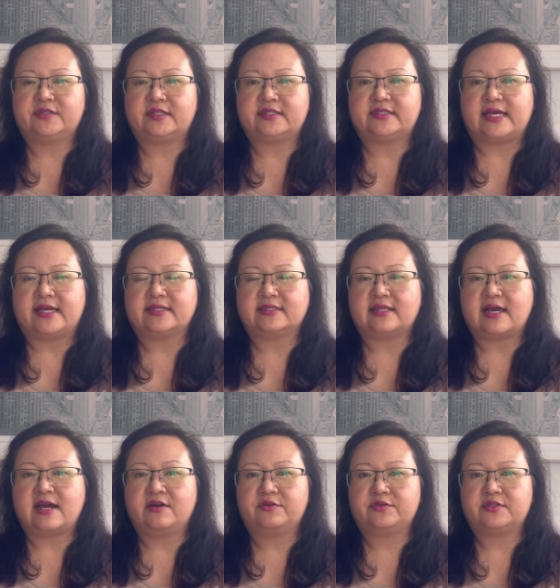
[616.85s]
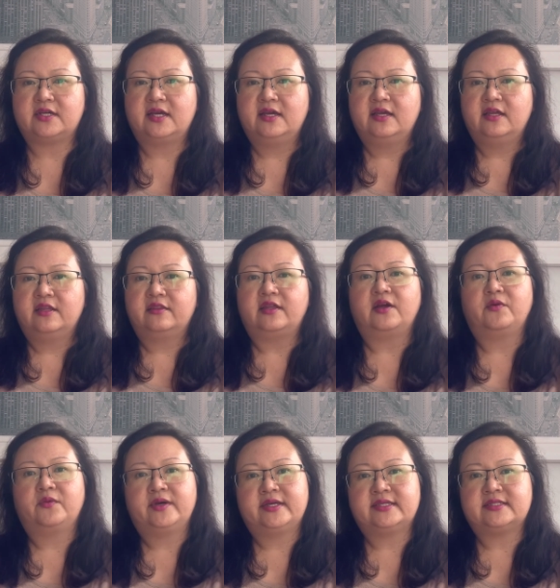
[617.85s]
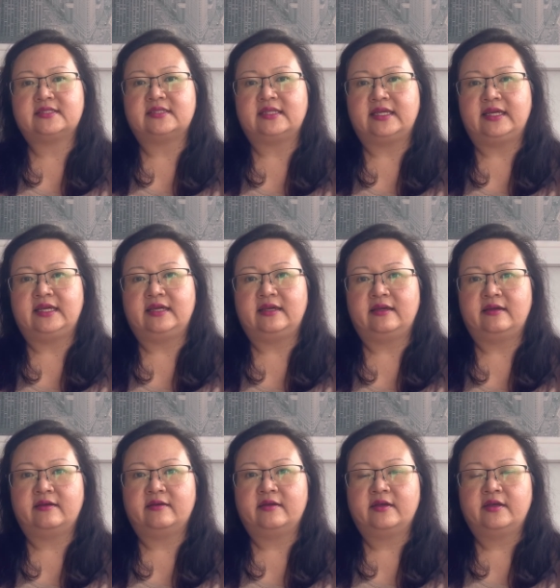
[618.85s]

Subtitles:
the SATS lounge, there was the